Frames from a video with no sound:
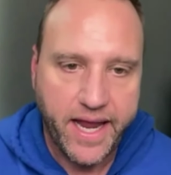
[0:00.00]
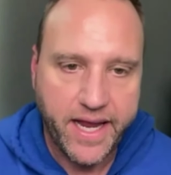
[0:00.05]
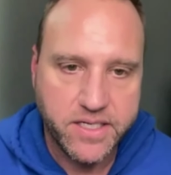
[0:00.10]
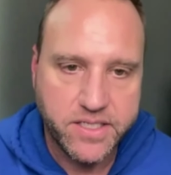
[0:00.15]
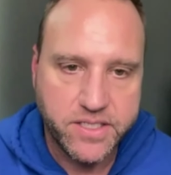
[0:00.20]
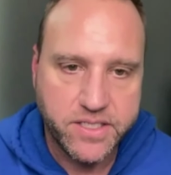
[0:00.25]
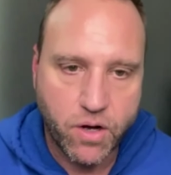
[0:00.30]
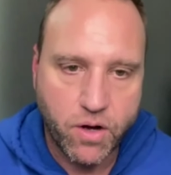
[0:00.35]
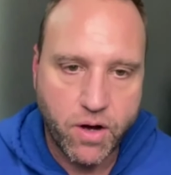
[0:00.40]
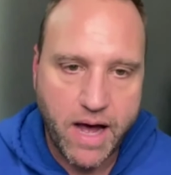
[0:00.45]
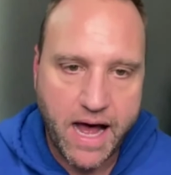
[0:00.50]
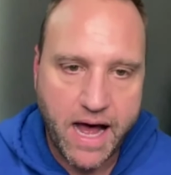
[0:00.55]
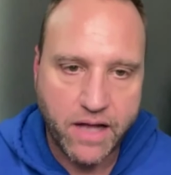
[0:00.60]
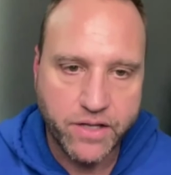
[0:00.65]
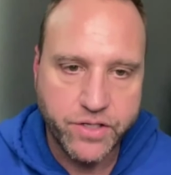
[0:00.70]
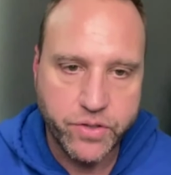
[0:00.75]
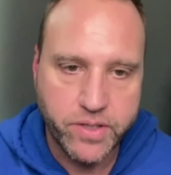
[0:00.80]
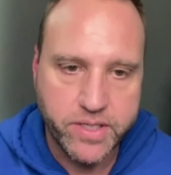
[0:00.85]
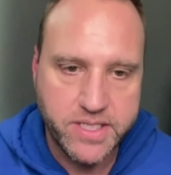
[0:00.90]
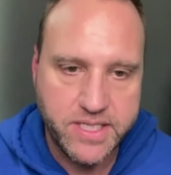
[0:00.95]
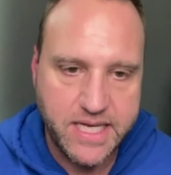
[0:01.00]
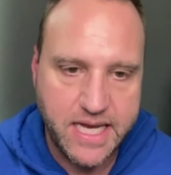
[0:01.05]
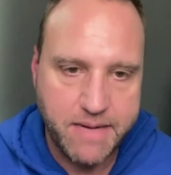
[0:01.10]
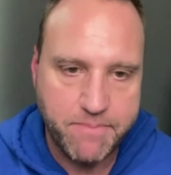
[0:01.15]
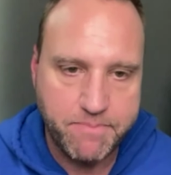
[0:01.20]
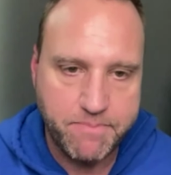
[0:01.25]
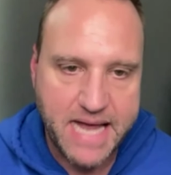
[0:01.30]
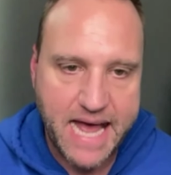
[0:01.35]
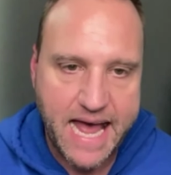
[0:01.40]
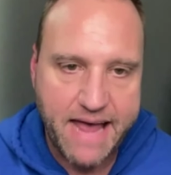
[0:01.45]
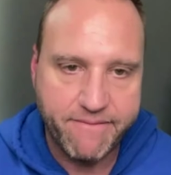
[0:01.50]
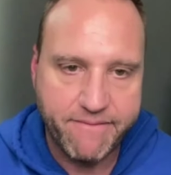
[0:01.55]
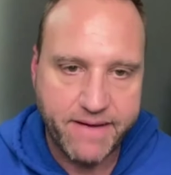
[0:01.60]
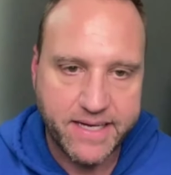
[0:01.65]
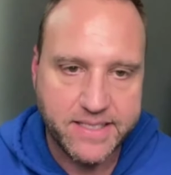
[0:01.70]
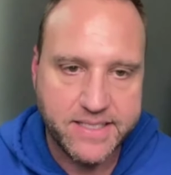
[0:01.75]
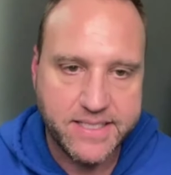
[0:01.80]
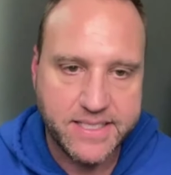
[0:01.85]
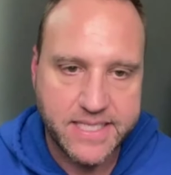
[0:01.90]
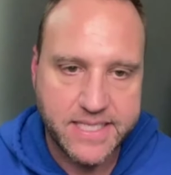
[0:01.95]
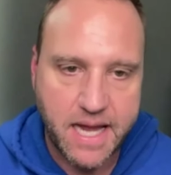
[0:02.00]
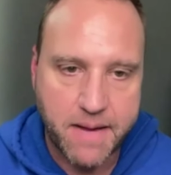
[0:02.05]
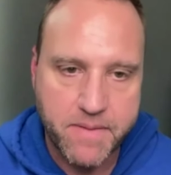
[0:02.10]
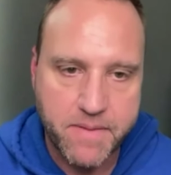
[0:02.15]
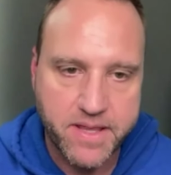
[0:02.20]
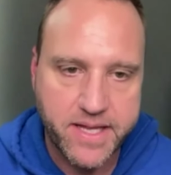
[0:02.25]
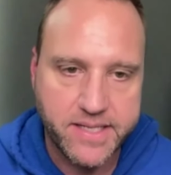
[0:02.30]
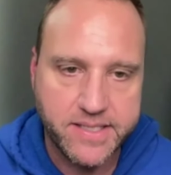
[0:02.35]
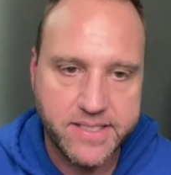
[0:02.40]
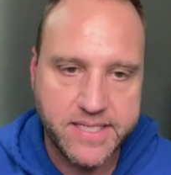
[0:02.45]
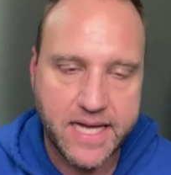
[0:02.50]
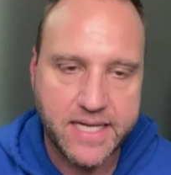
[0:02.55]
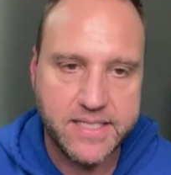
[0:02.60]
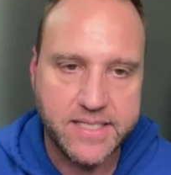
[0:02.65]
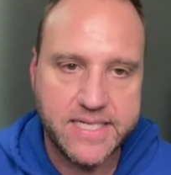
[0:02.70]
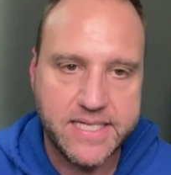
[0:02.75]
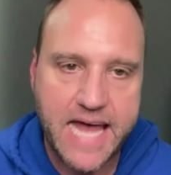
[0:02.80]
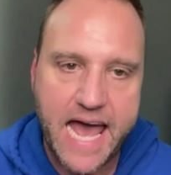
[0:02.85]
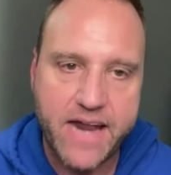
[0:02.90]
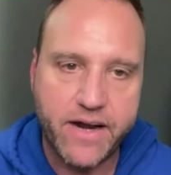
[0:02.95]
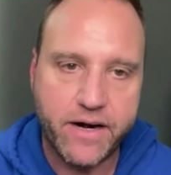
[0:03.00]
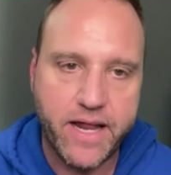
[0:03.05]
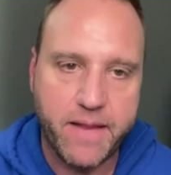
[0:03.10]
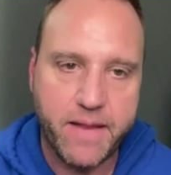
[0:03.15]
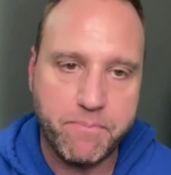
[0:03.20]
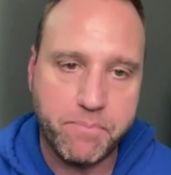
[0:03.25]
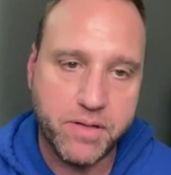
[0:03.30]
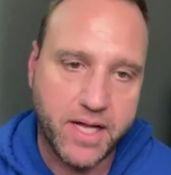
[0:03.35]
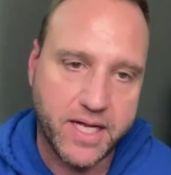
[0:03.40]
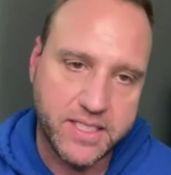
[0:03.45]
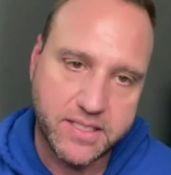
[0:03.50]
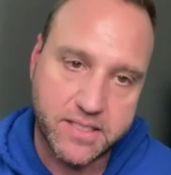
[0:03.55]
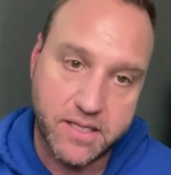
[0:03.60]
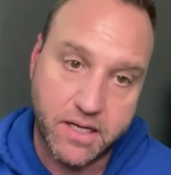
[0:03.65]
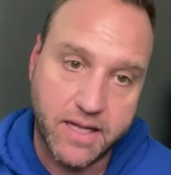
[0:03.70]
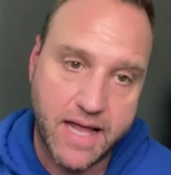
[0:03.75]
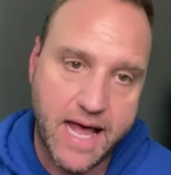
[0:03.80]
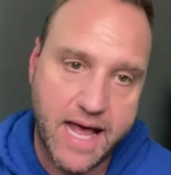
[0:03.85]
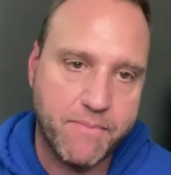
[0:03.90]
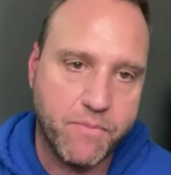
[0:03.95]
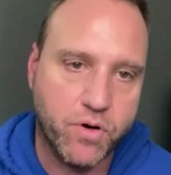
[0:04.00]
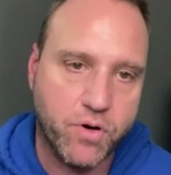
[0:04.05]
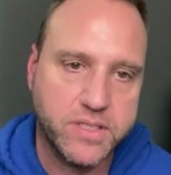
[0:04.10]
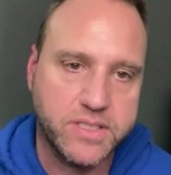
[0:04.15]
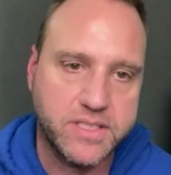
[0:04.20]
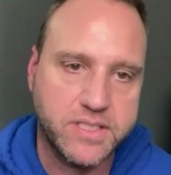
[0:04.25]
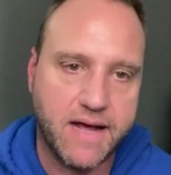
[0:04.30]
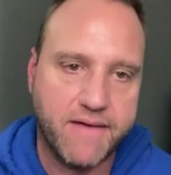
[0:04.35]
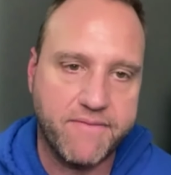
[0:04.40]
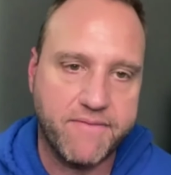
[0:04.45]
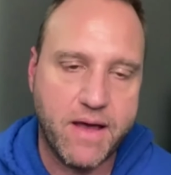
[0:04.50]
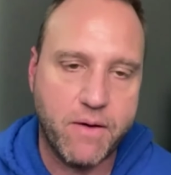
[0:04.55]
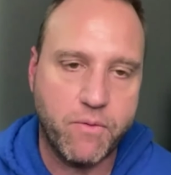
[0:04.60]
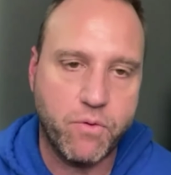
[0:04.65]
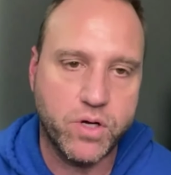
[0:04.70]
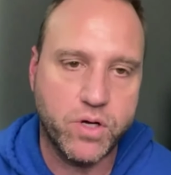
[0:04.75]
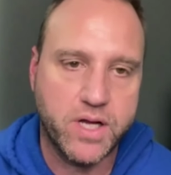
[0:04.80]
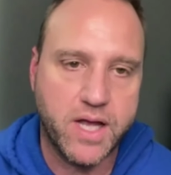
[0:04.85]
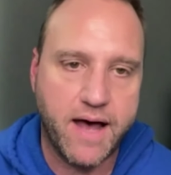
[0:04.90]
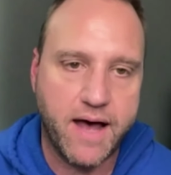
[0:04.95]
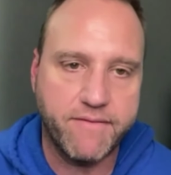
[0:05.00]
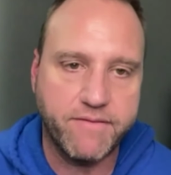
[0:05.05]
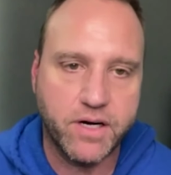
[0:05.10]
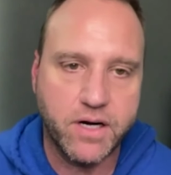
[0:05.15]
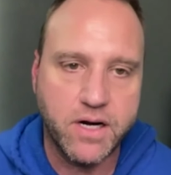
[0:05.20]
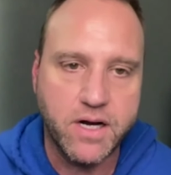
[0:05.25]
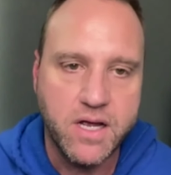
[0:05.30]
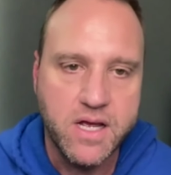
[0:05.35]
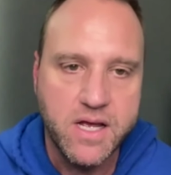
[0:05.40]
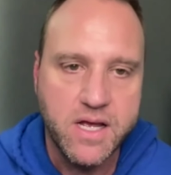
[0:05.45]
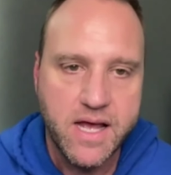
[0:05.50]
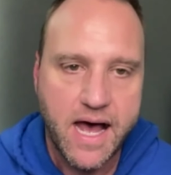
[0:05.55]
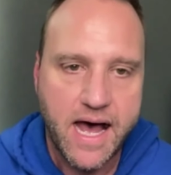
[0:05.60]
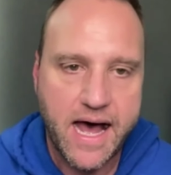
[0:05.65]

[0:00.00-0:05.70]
And so I'll do a deep dive on some of this on Saturday, plus a lot more stuff that we'll cover